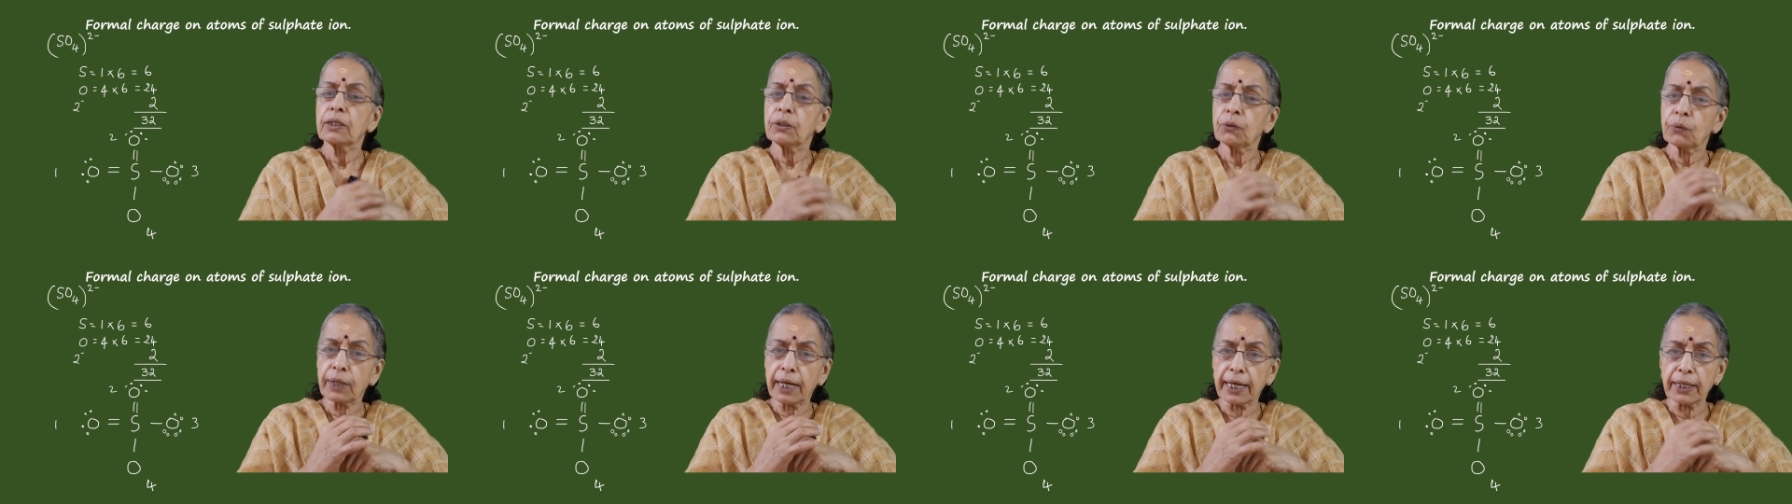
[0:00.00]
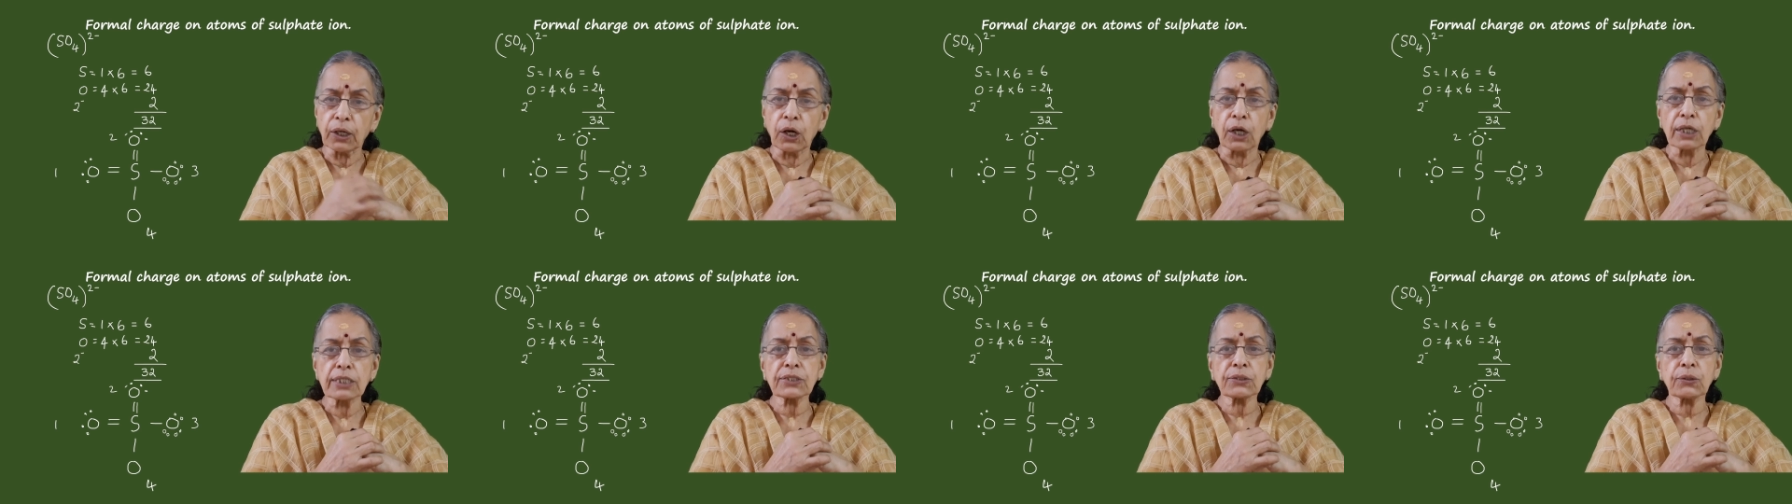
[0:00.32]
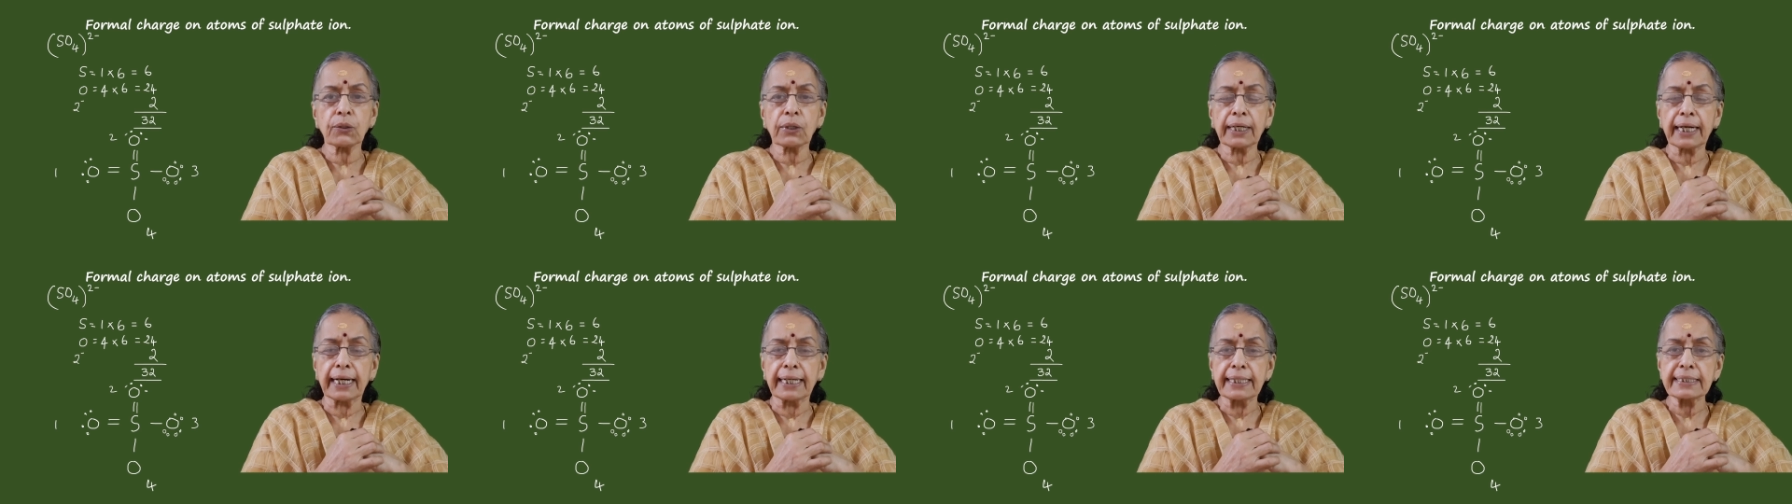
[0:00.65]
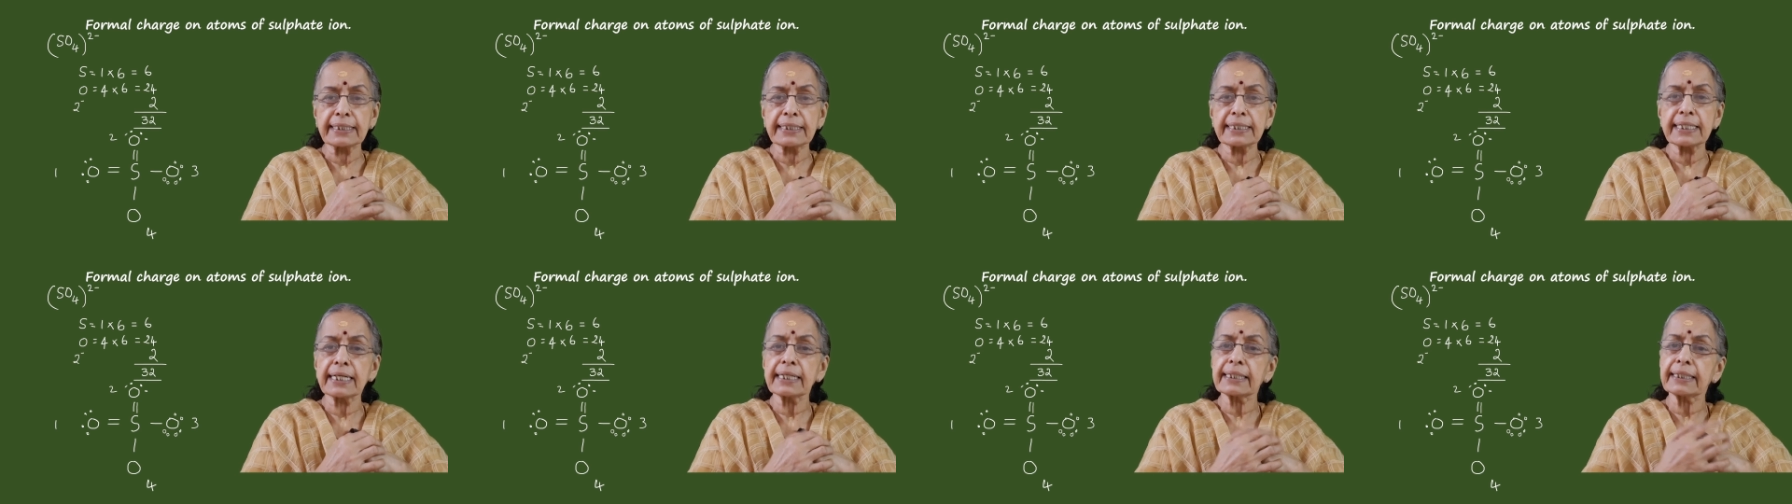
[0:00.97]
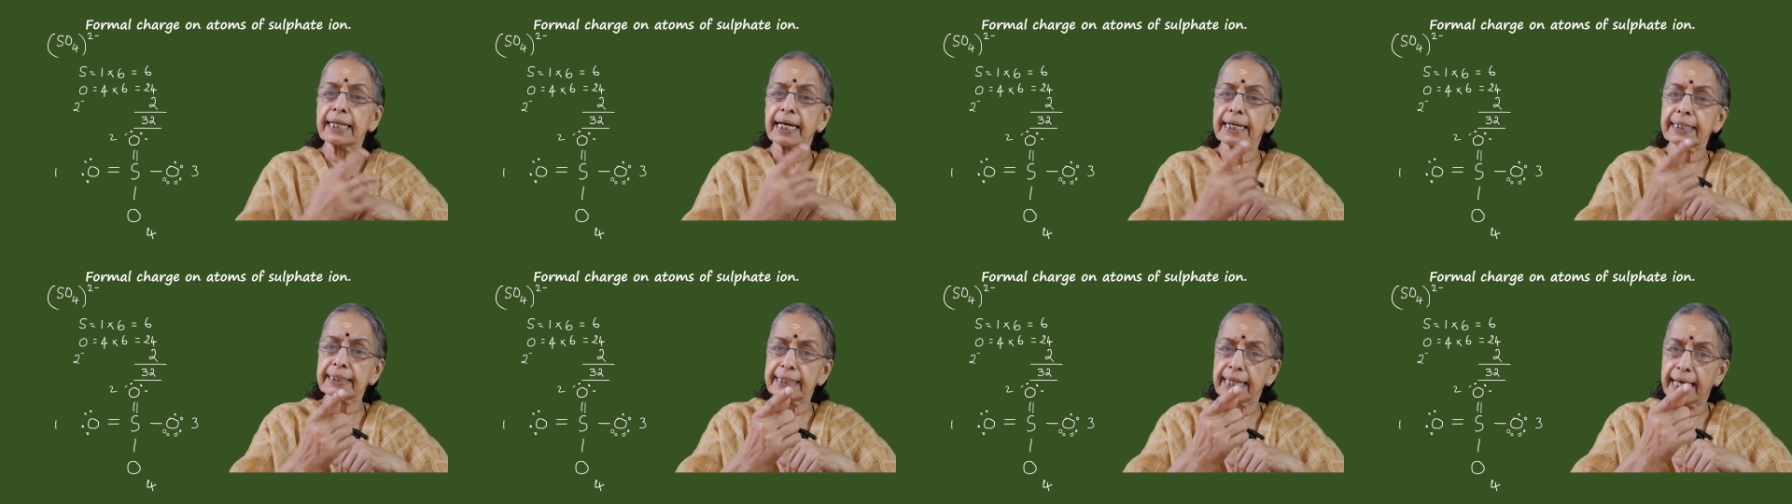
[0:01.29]
You can also consider
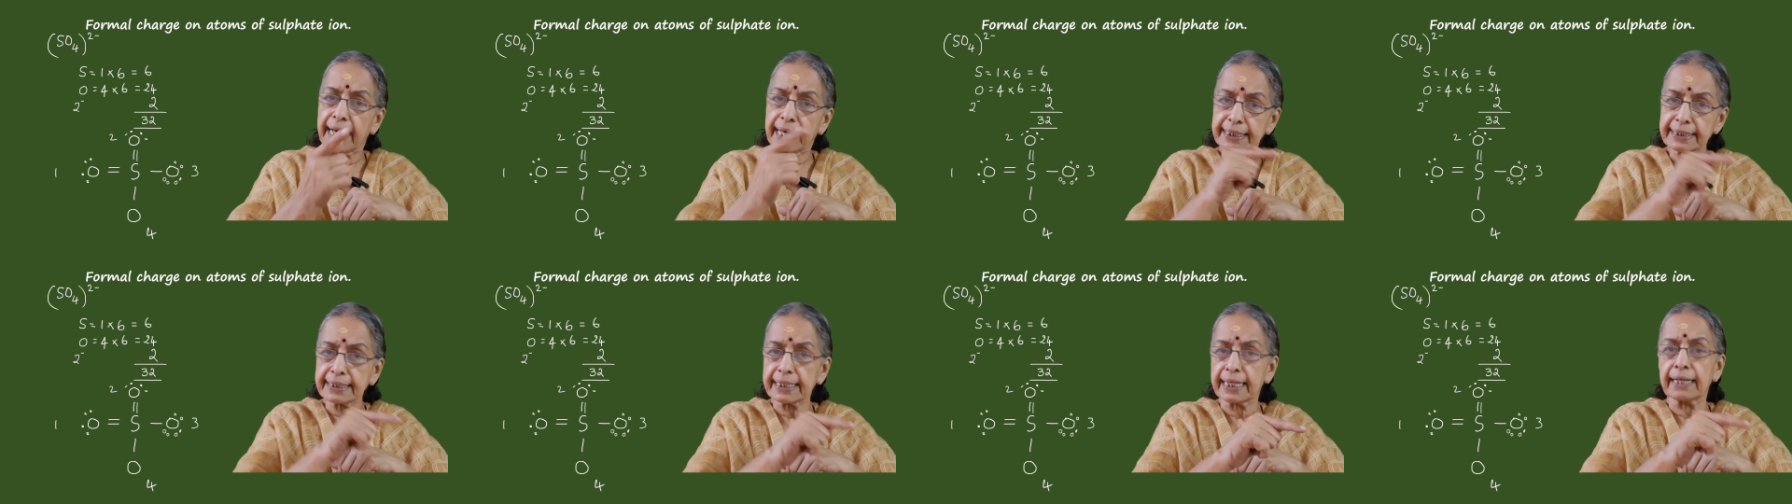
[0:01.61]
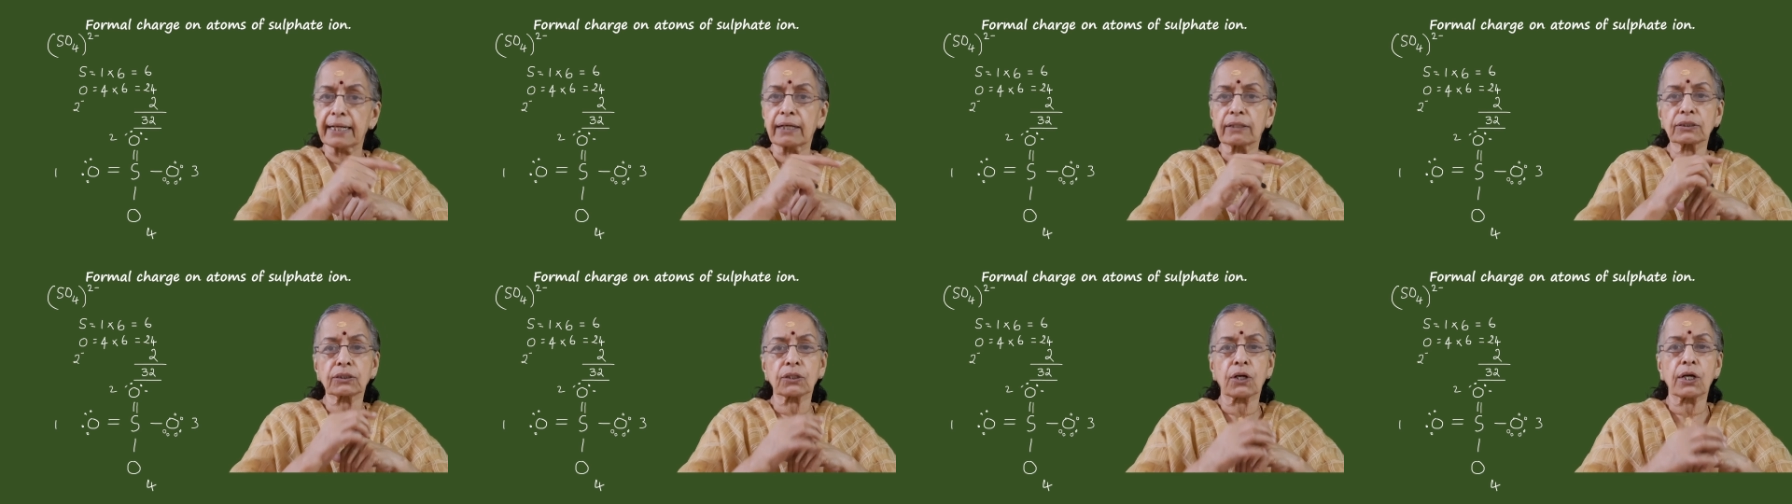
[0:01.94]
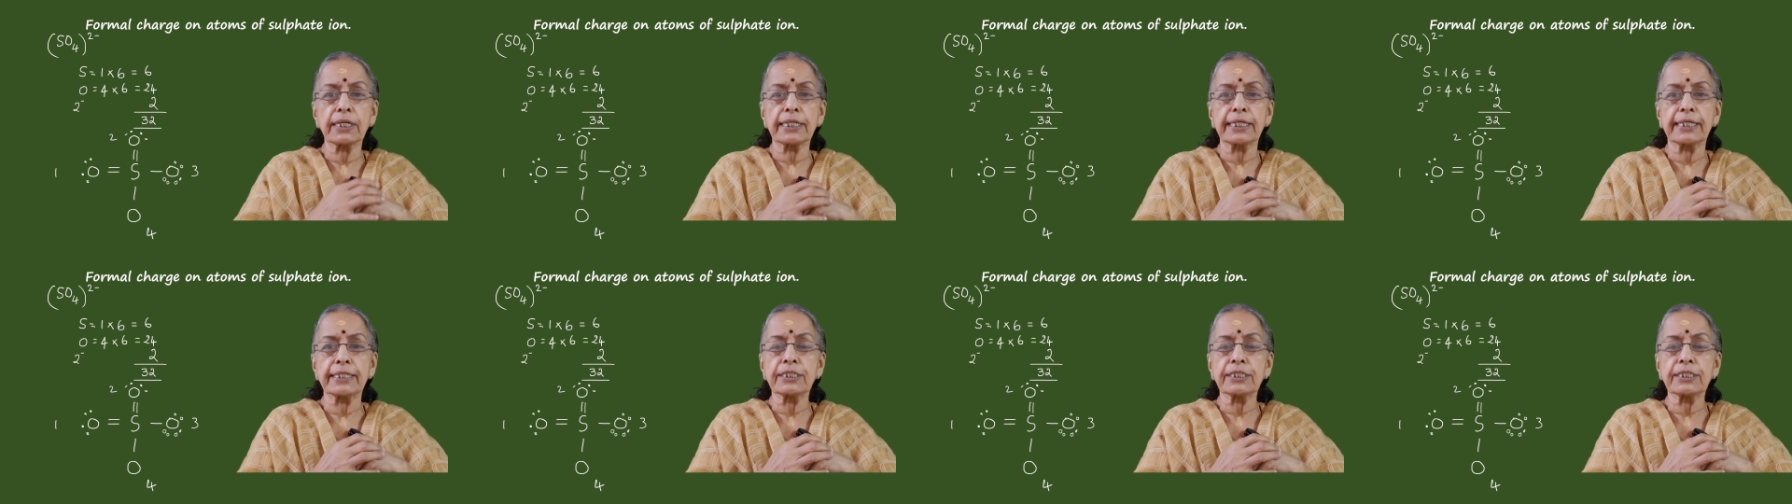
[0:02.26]
that that electron